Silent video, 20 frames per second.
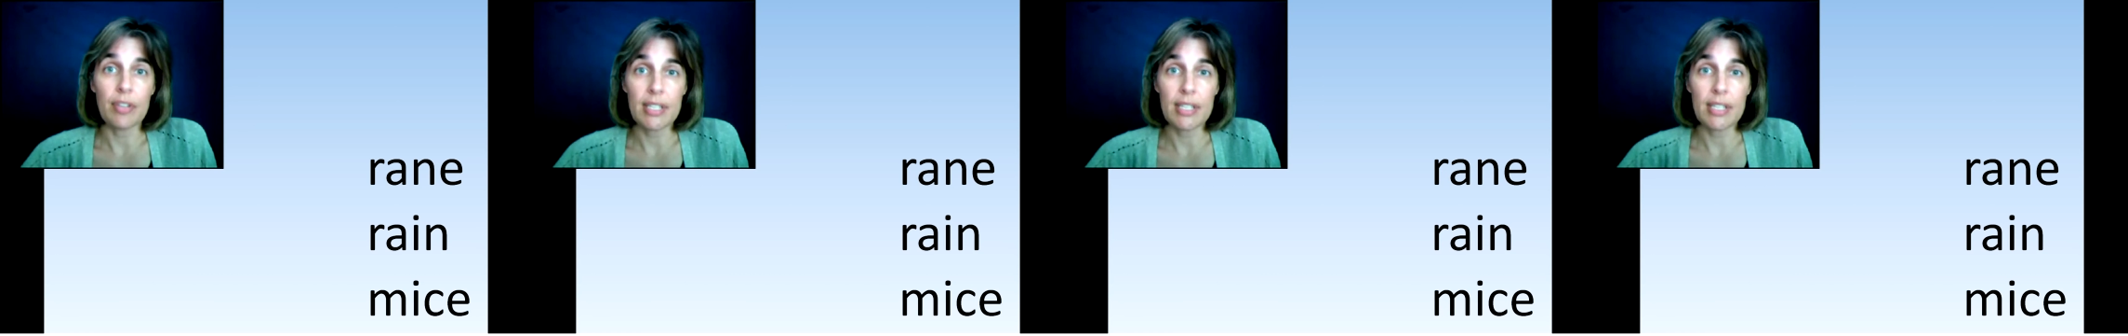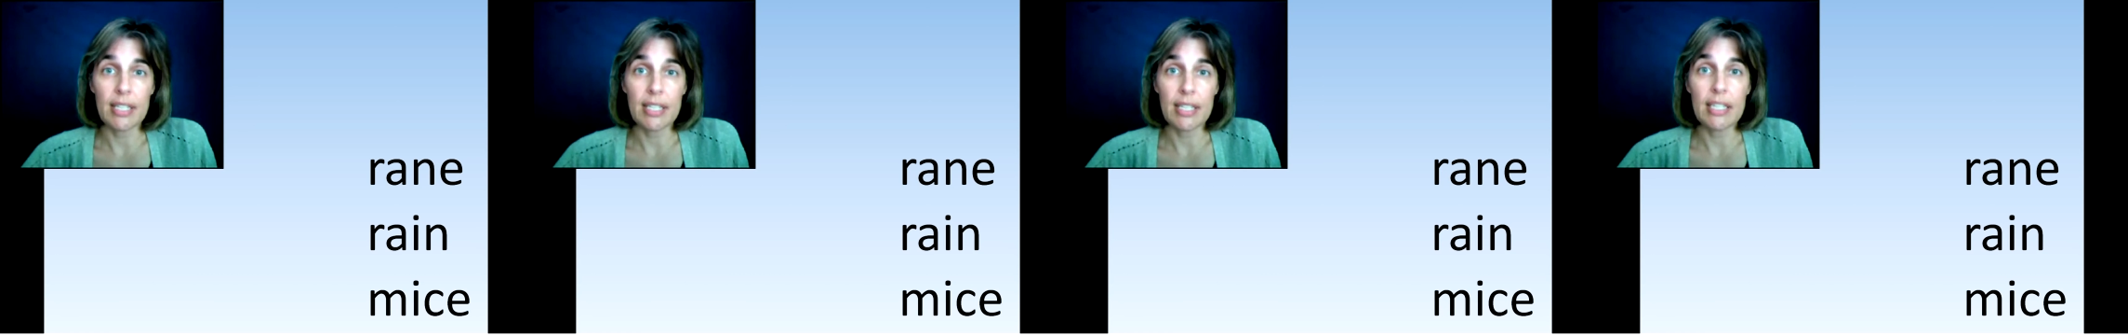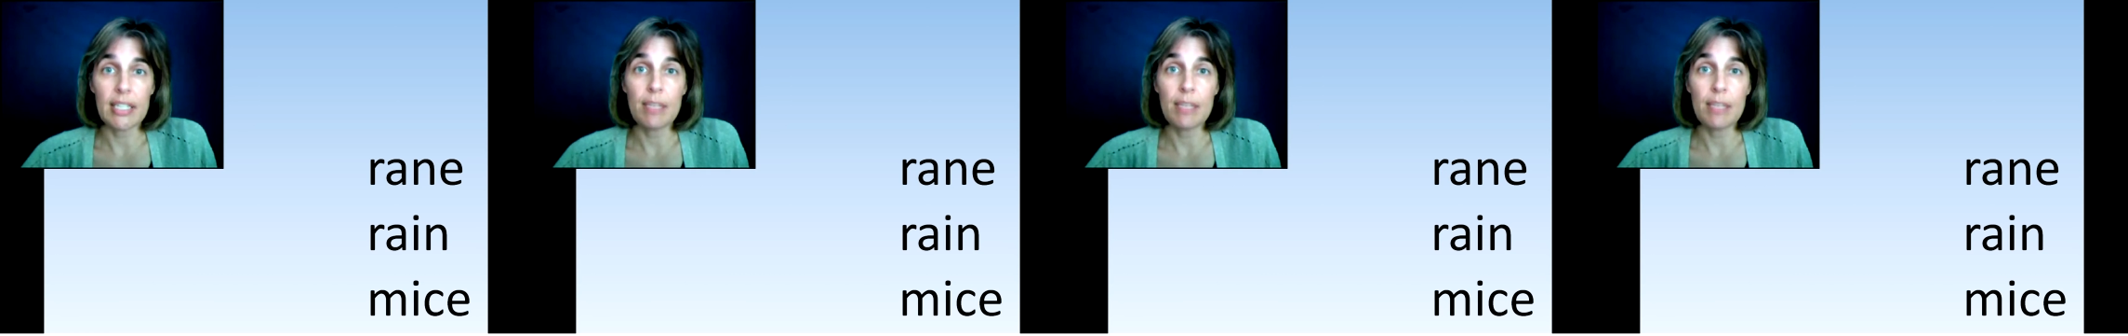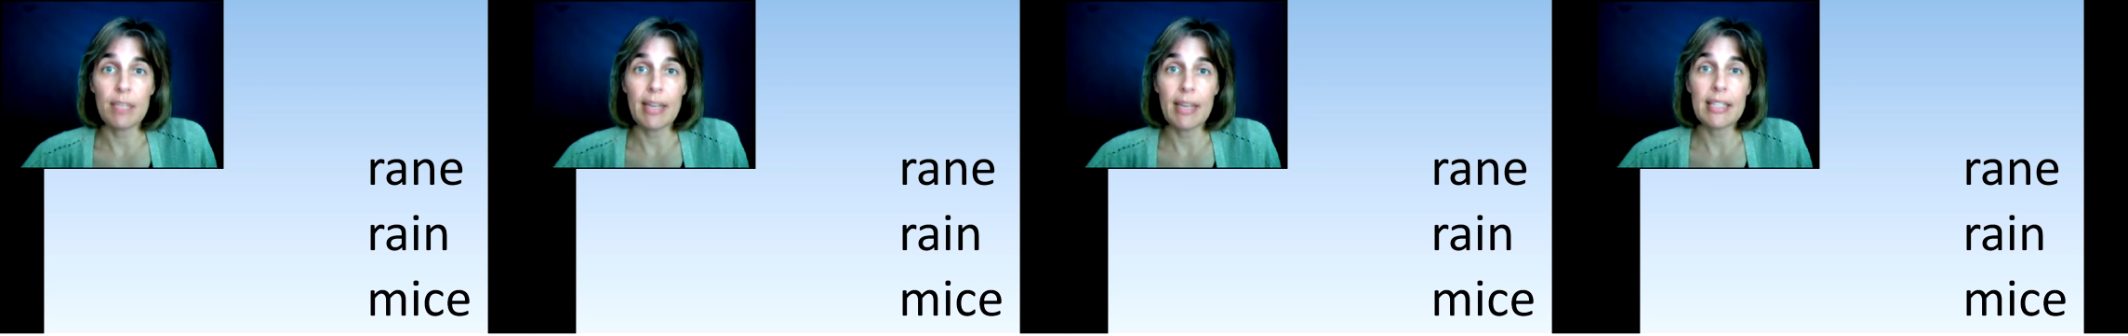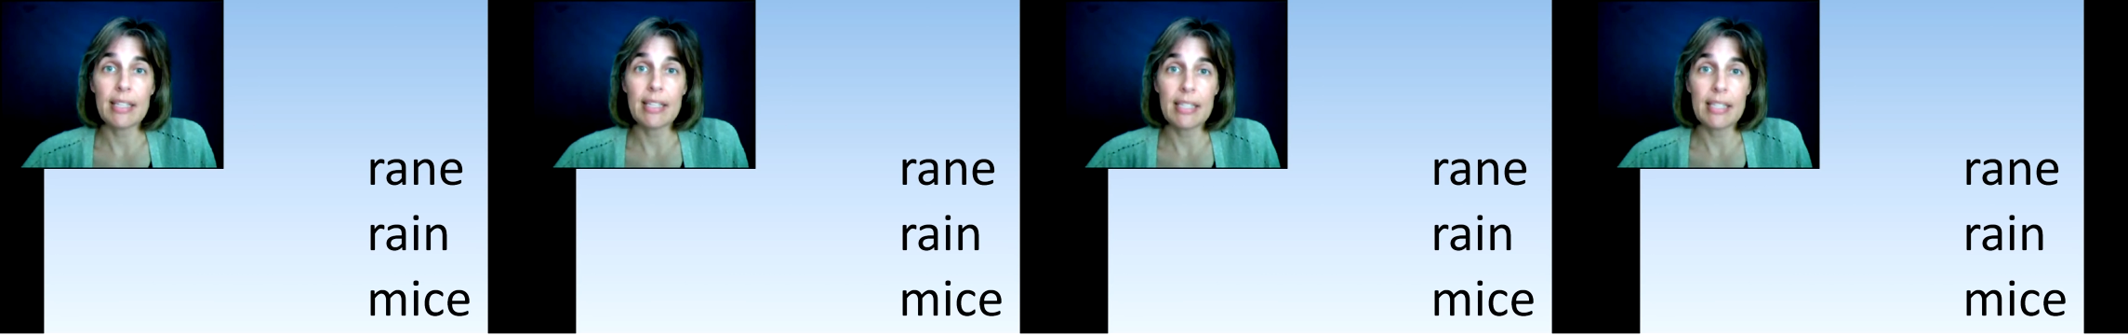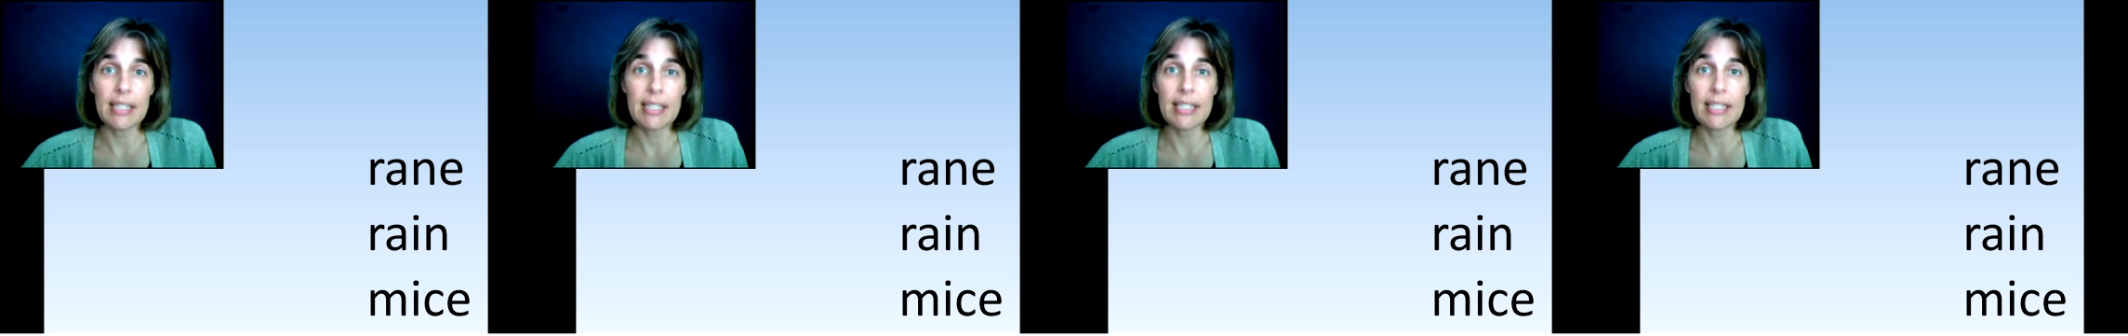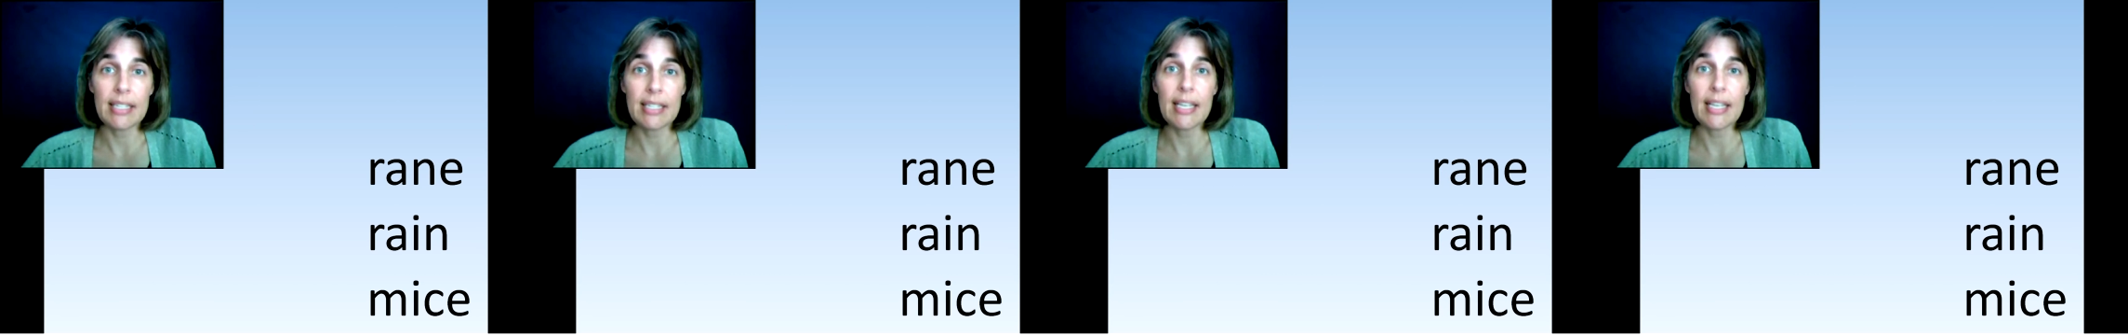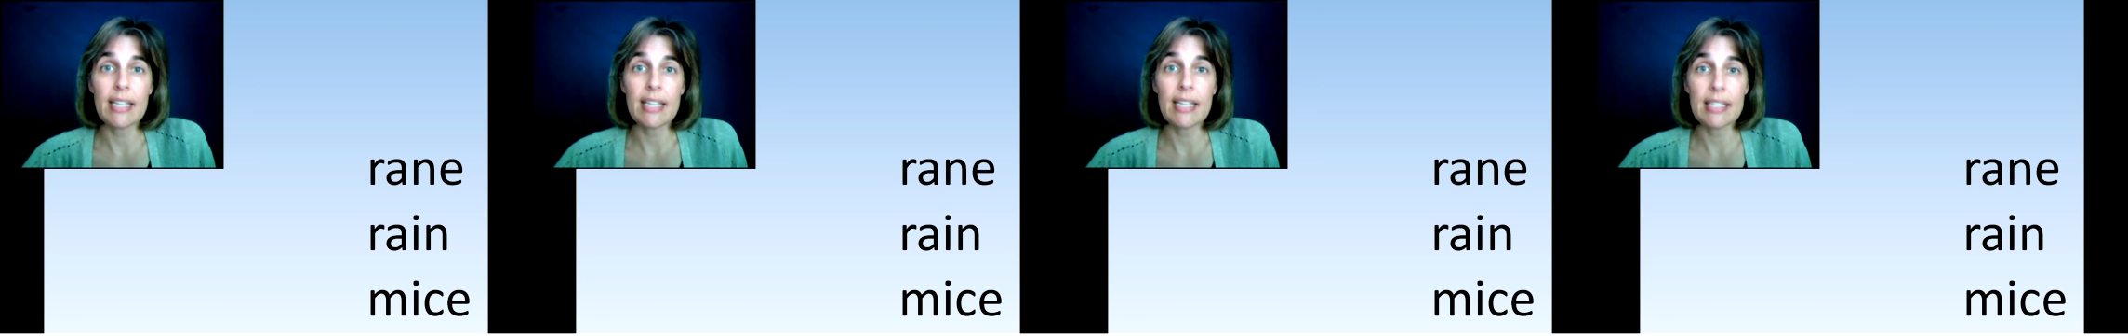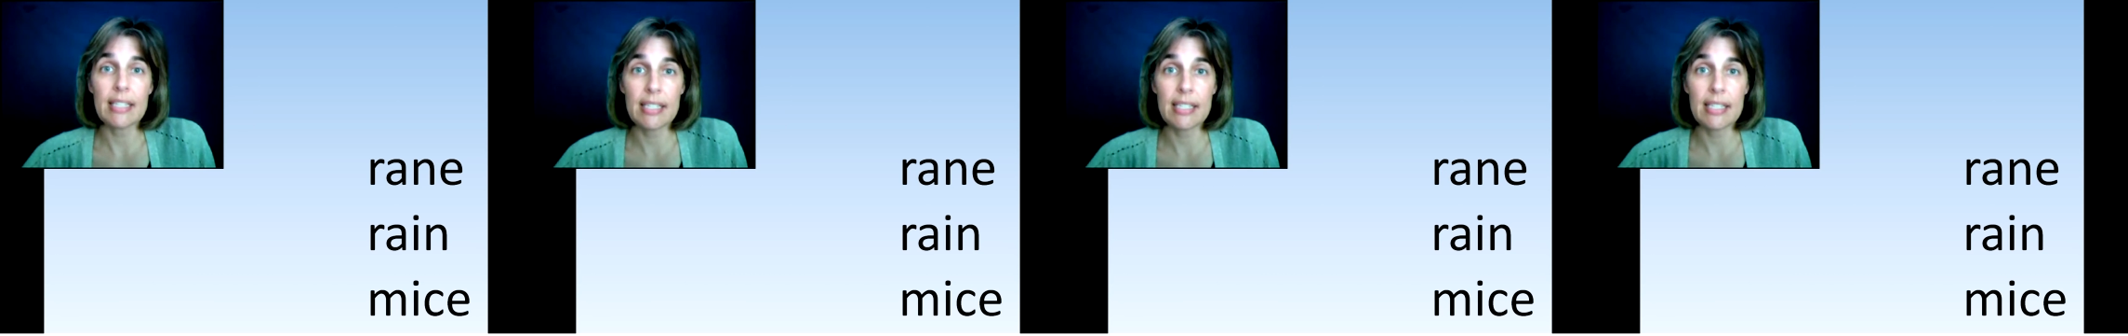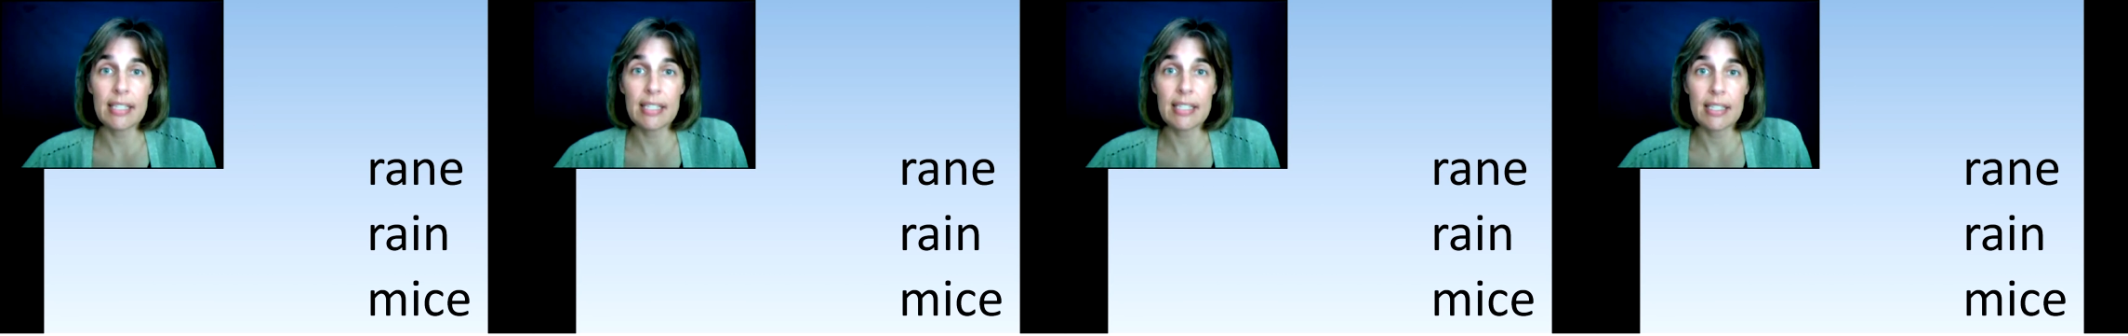C to make the C say
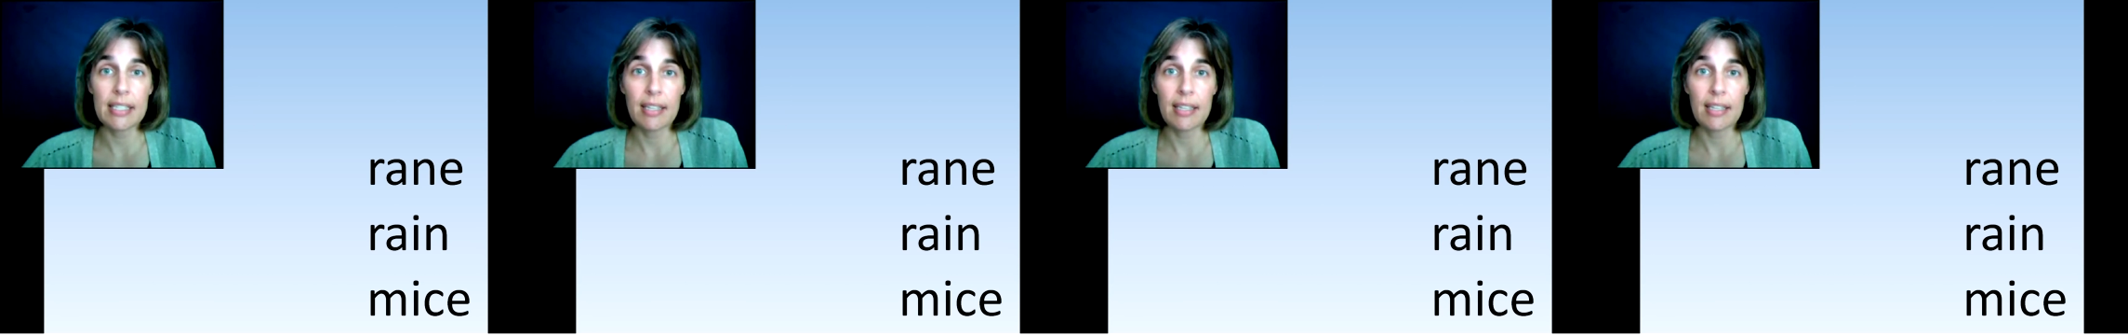S.